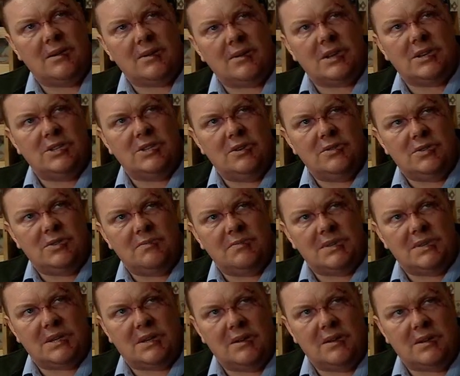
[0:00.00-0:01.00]
don't need you jumping
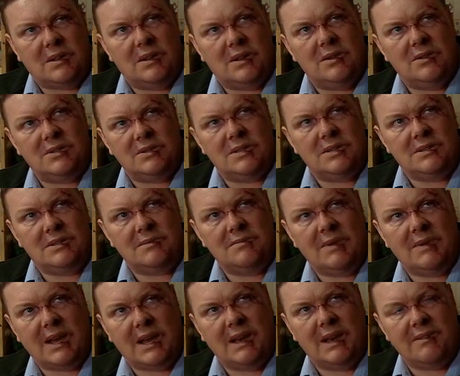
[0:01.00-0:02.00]
to conclusions and
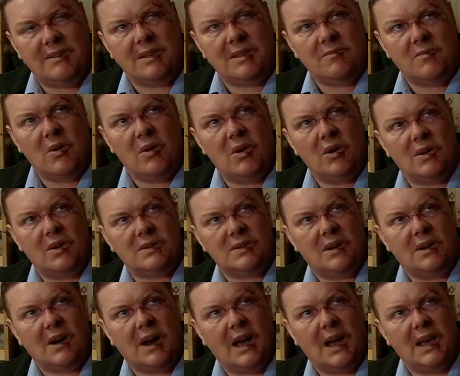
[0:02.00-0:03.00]
making everything worse,
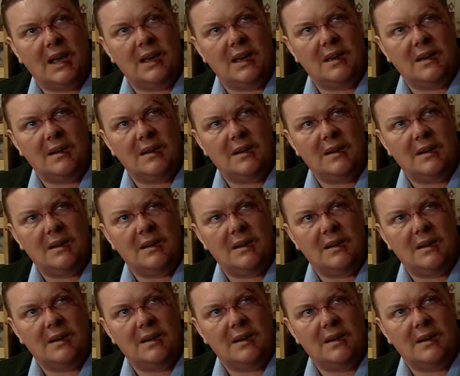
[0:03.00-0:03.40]
all right?